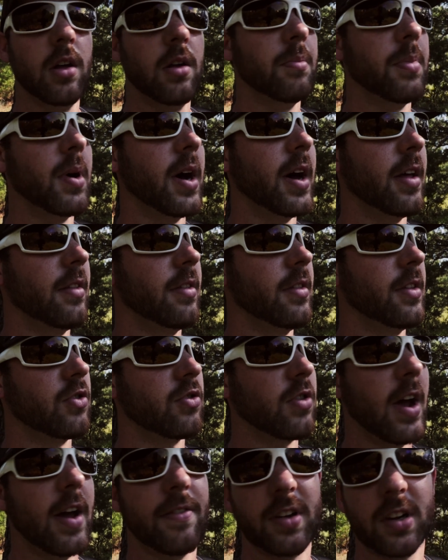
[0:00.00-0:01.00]
but the
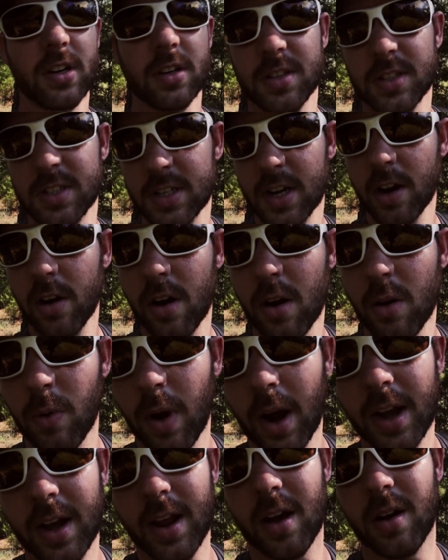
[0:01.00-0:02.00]
traffic to this area
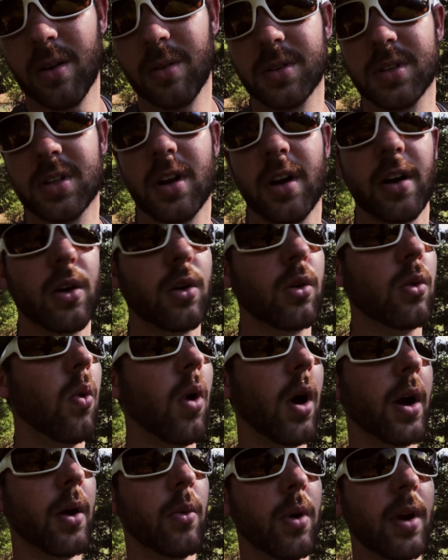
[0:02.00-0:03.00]
right now is not
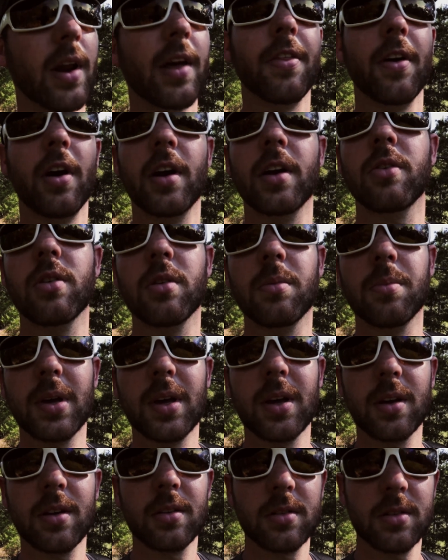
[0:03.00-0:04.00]
quite what I thought it would
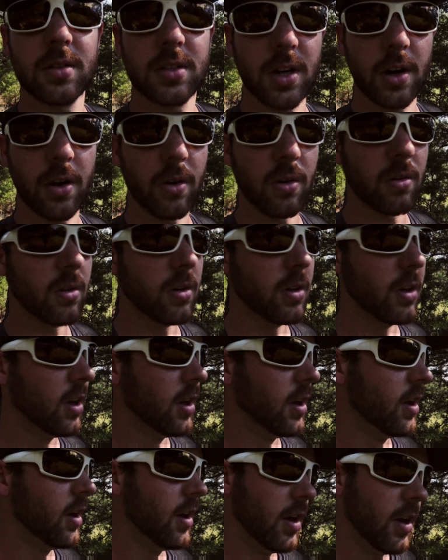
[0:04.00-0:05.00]
be. So
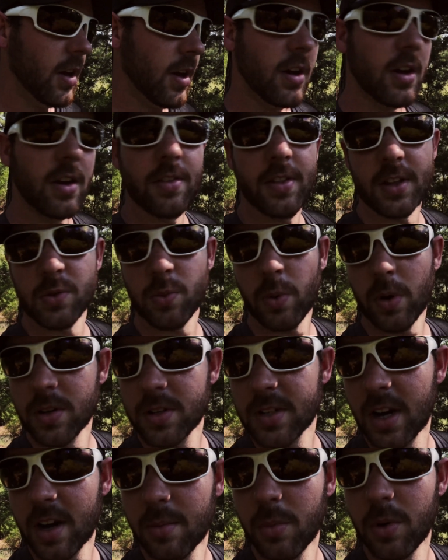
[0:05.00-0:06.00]
that's why you
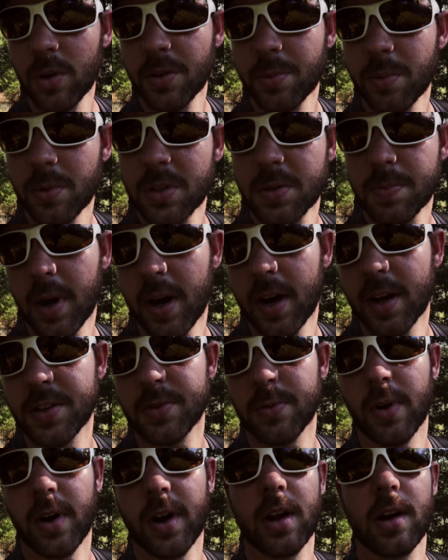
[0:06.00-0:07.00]
set up multiple
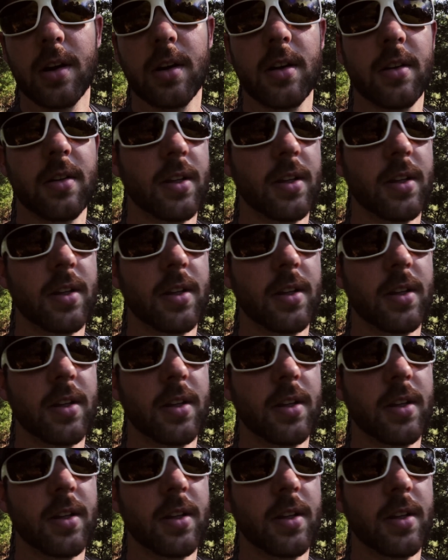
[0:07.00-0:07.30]
spots, right?